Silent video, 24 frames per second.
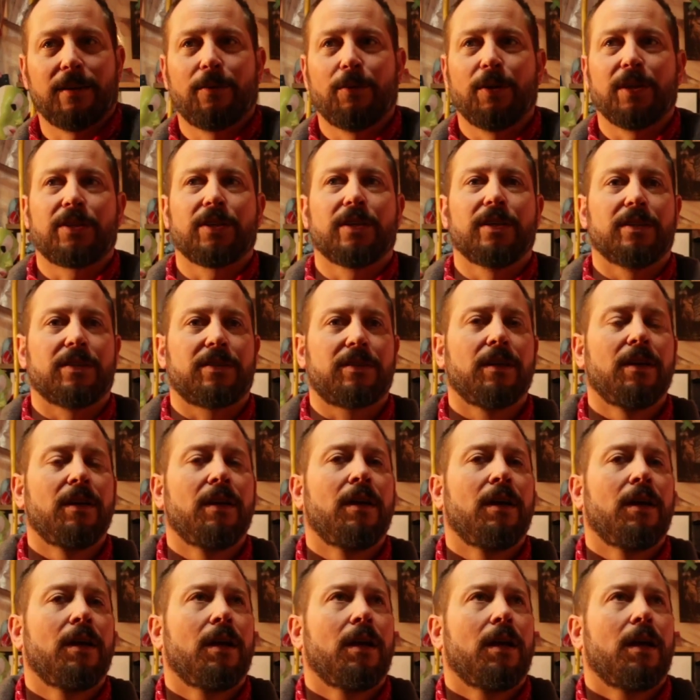which is
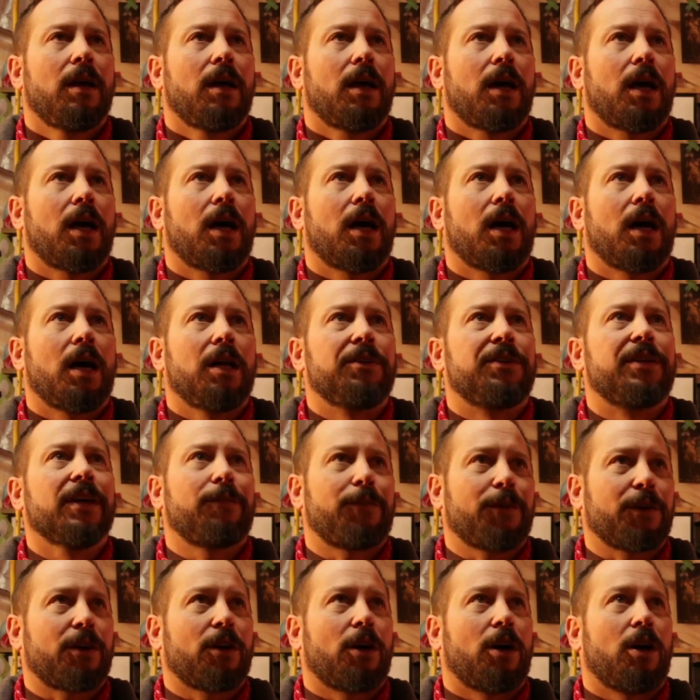
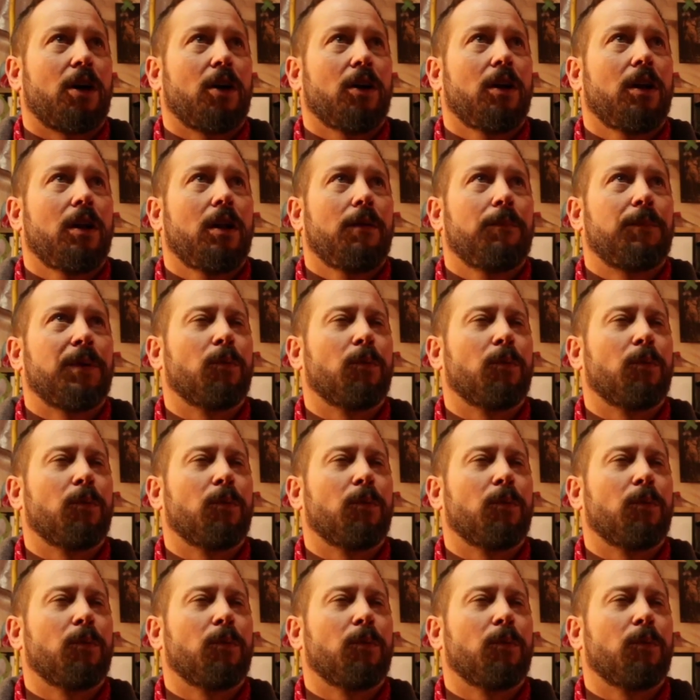difficult.